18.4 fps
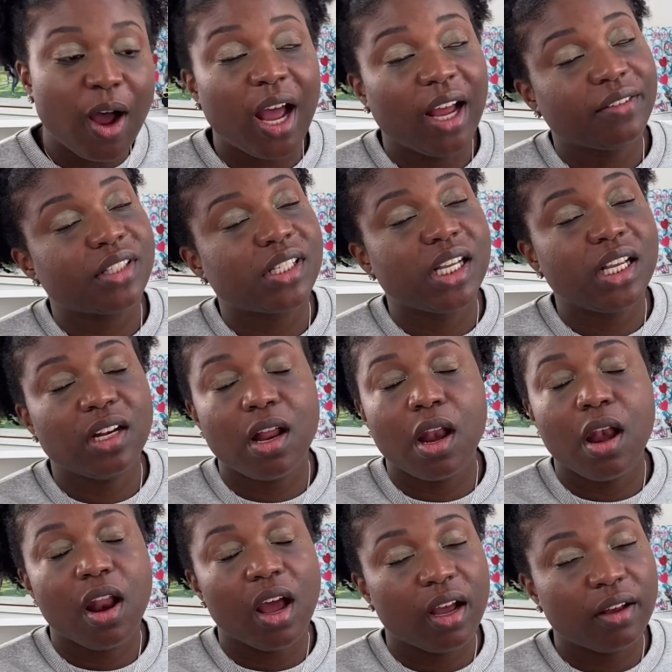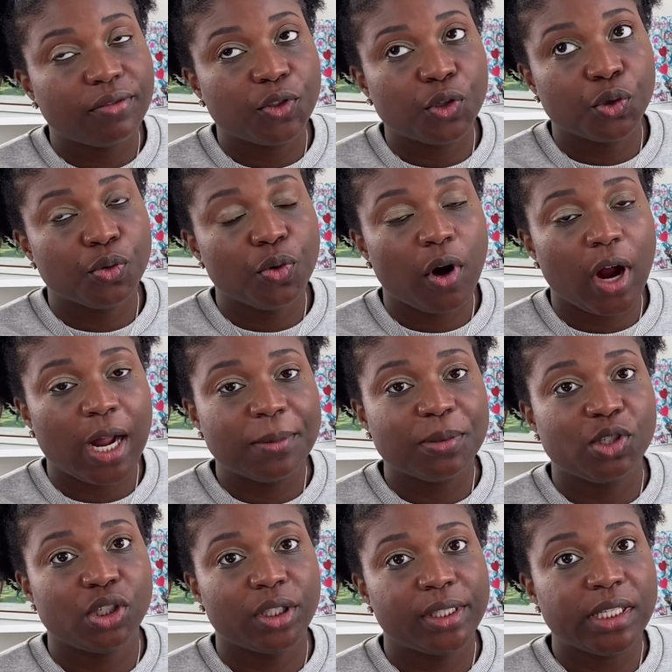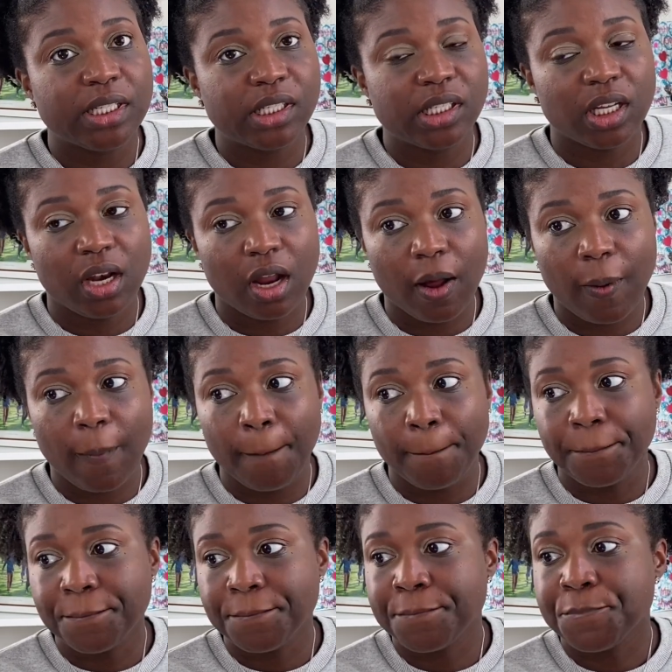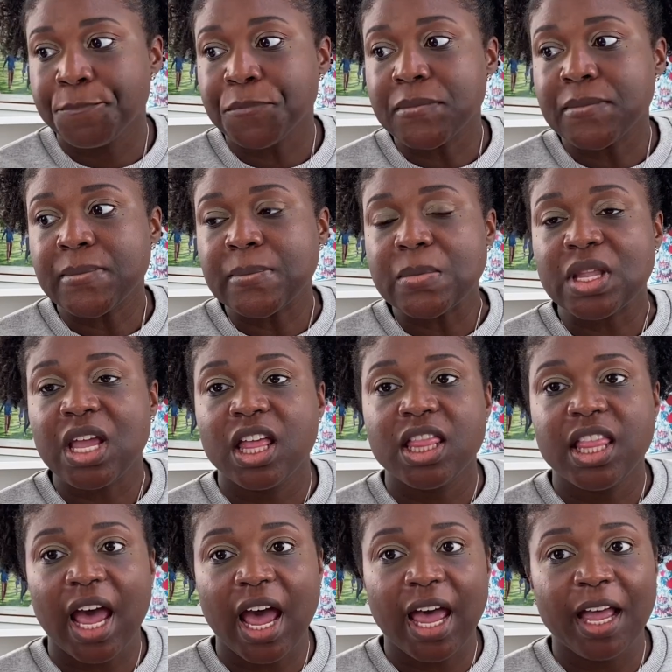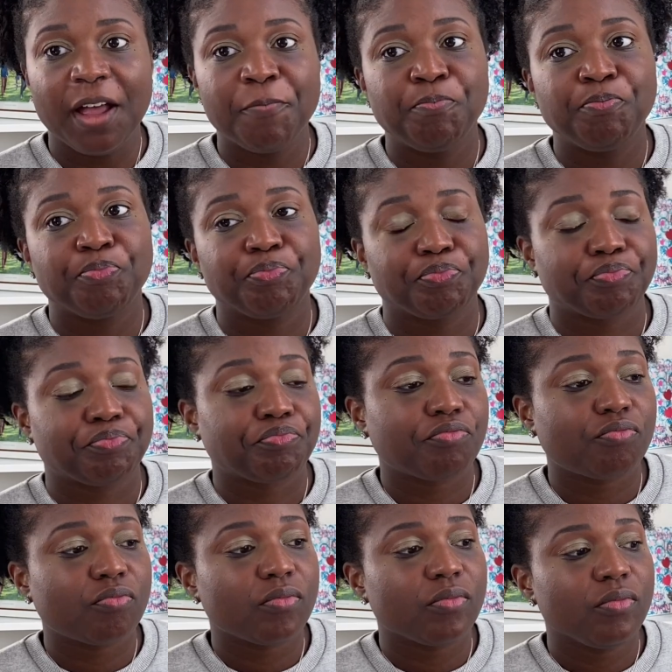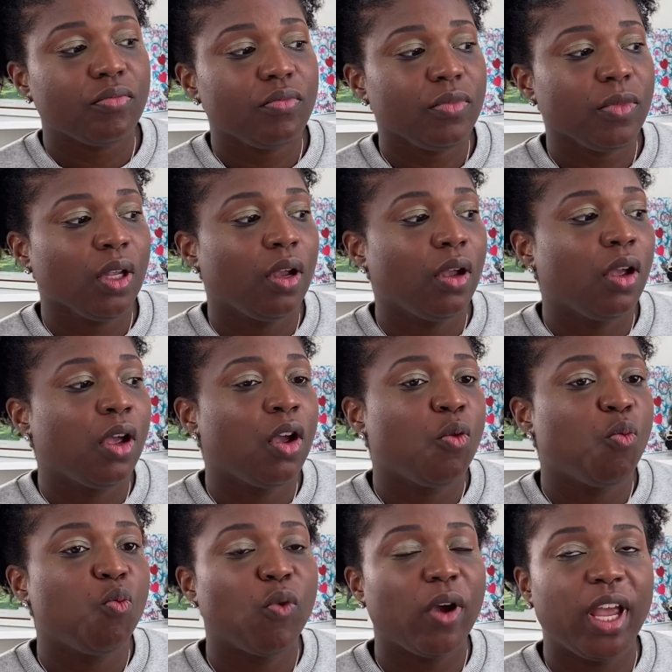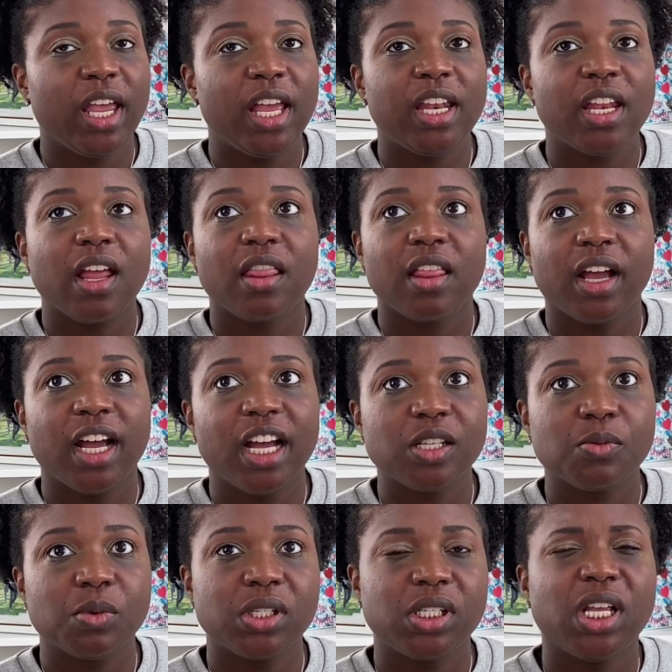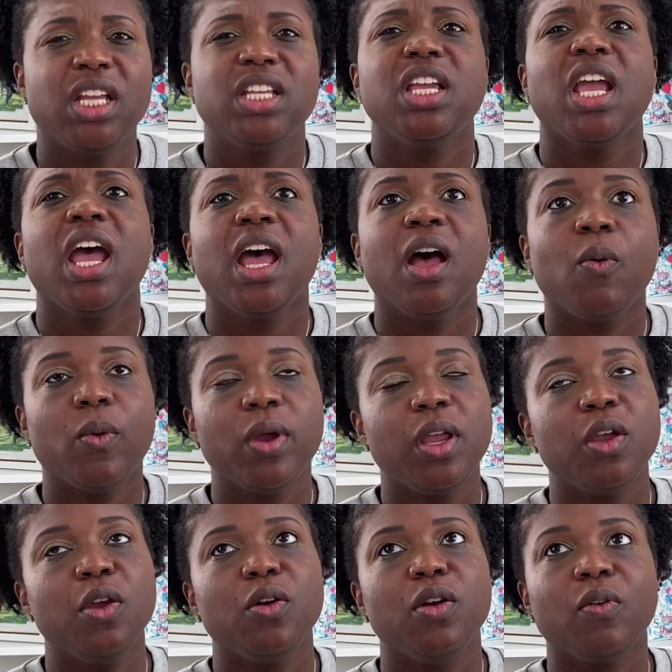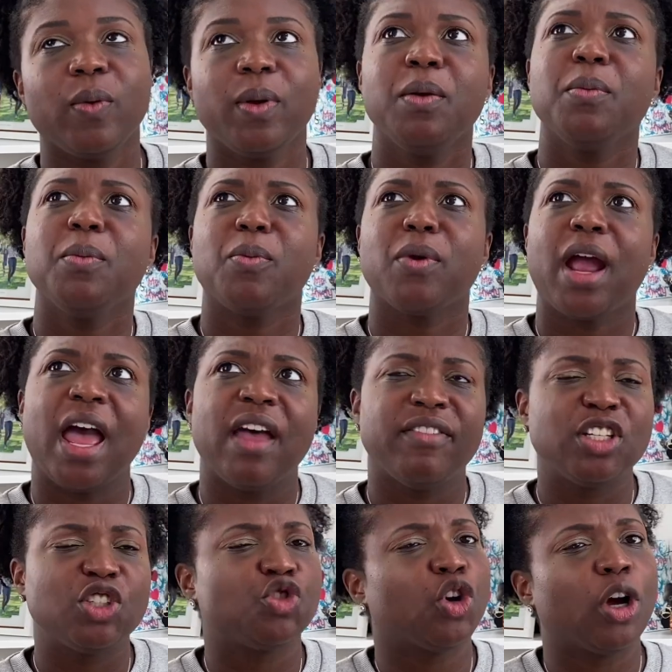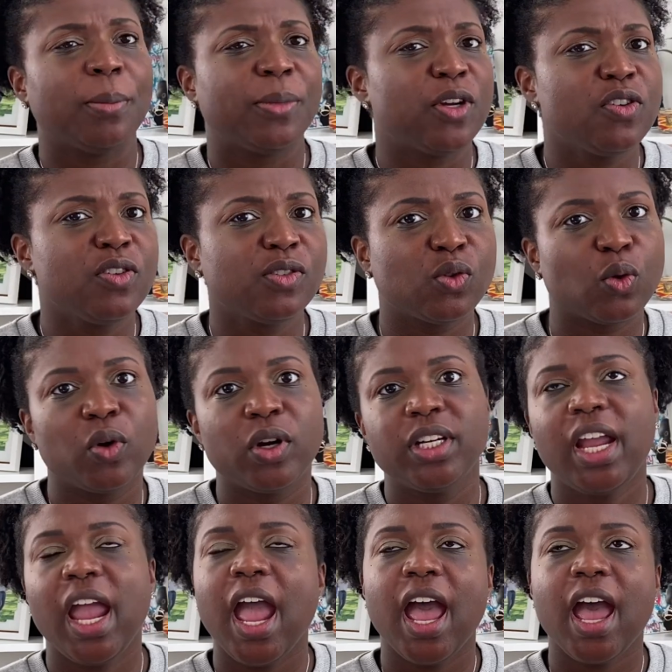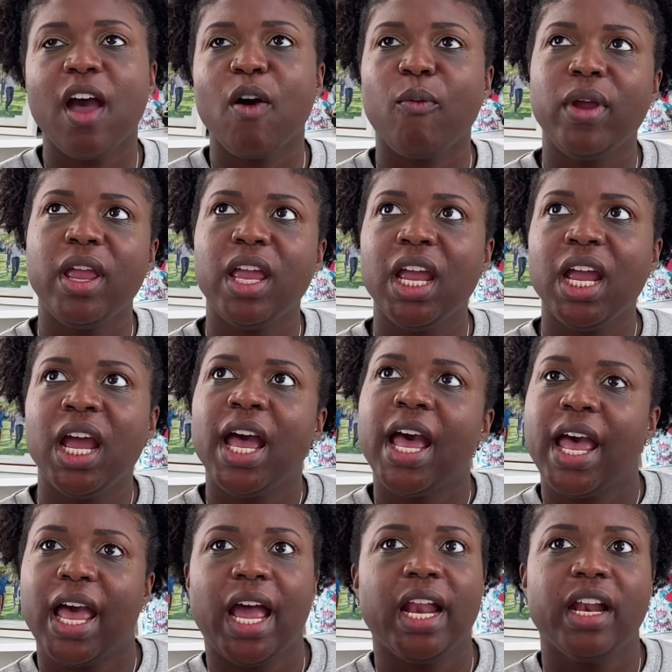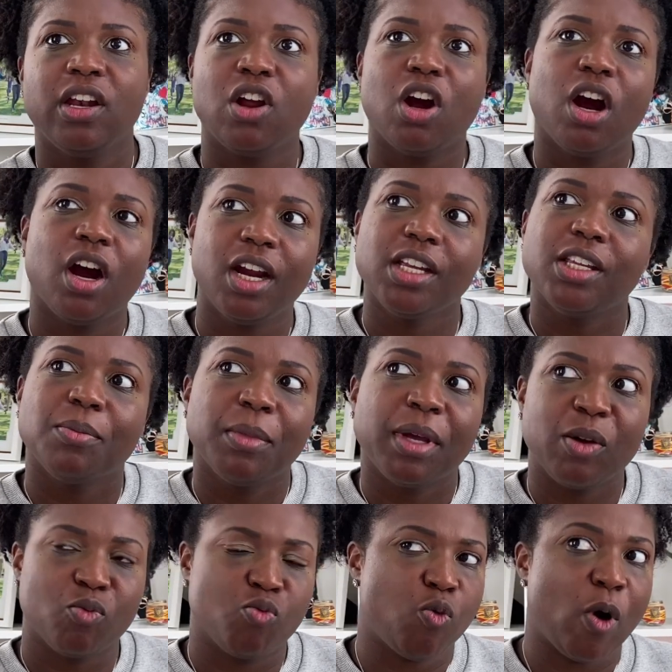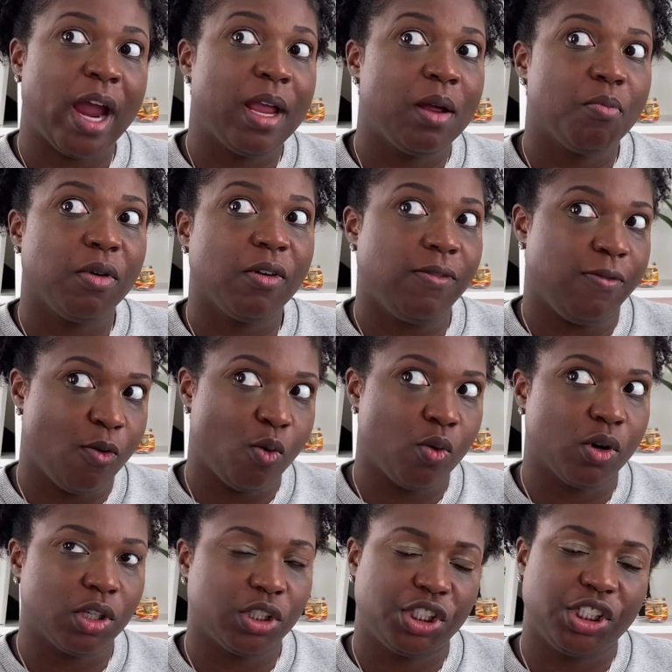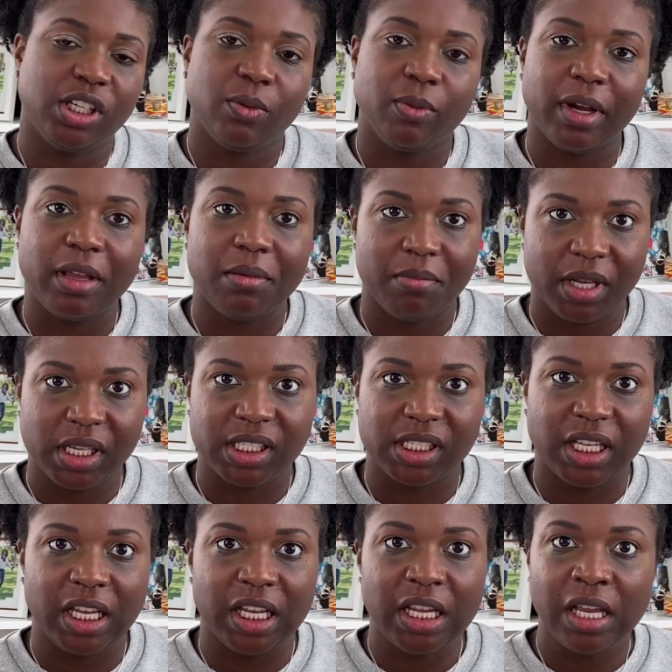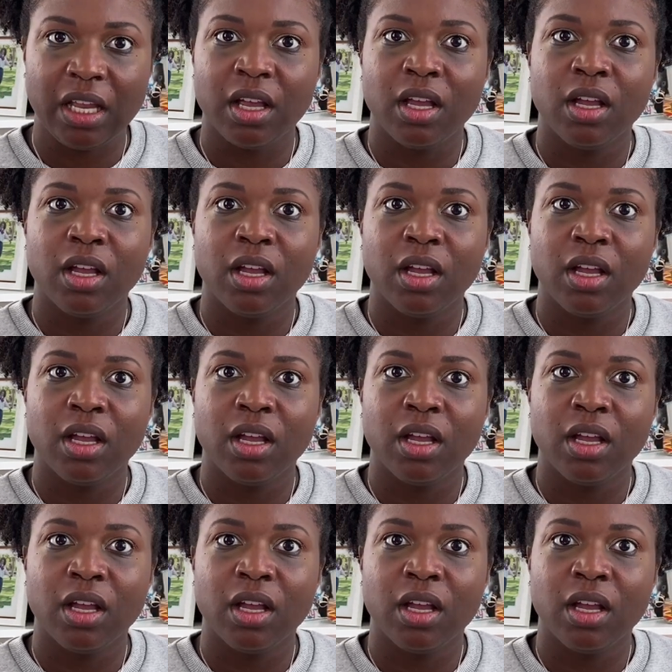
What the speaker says: I've seen enough true crime stories to know that when the husband said, yeah, we were having troubles, or yeah, we had an argument right before she went missing,